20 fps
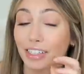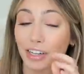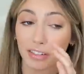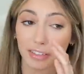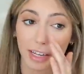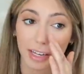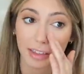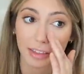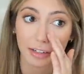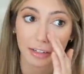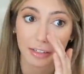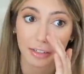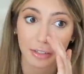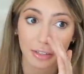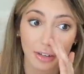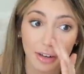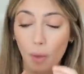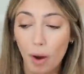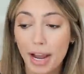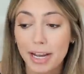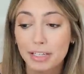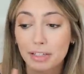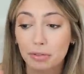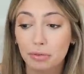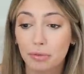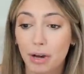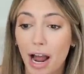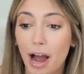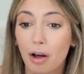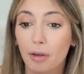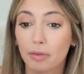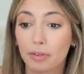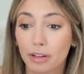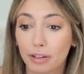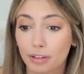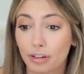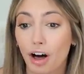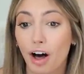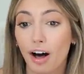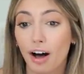You know, like there's ways around the
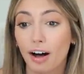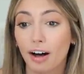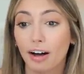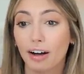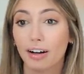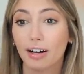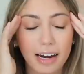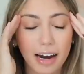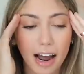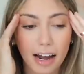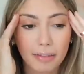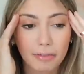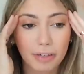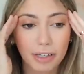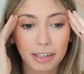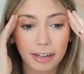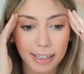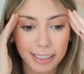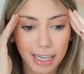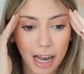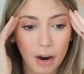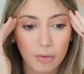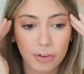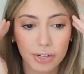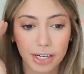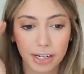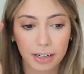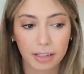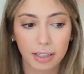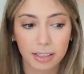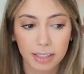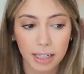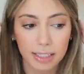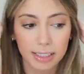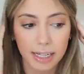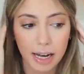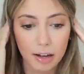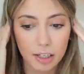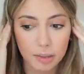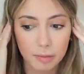law. And I realize how ridiculous
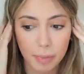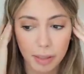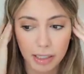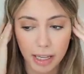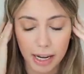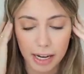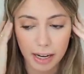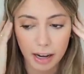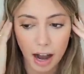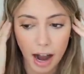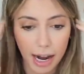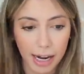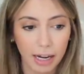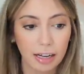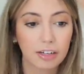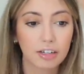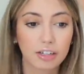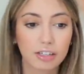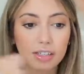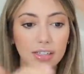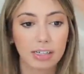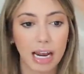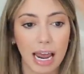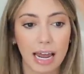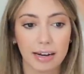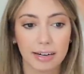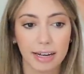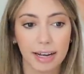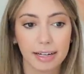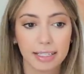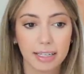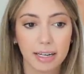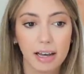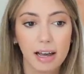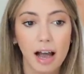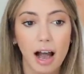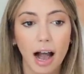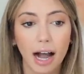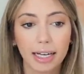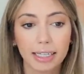that sounds, but like I understand it.
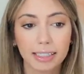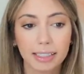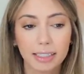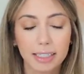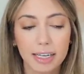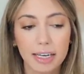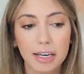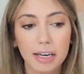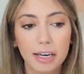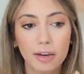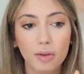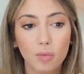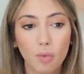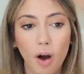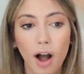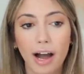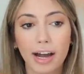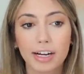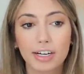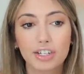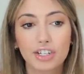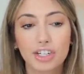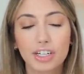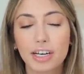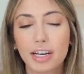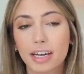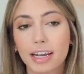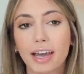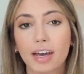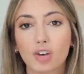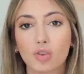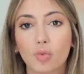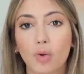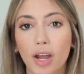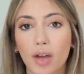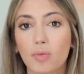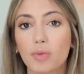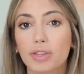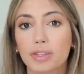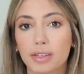I see why she can get
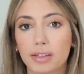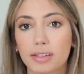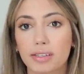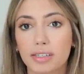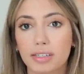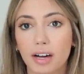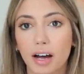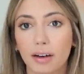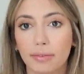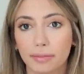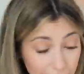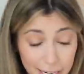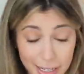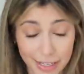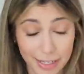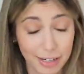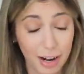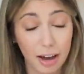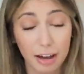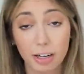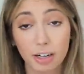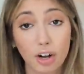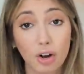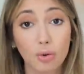away with this stuff. It is not at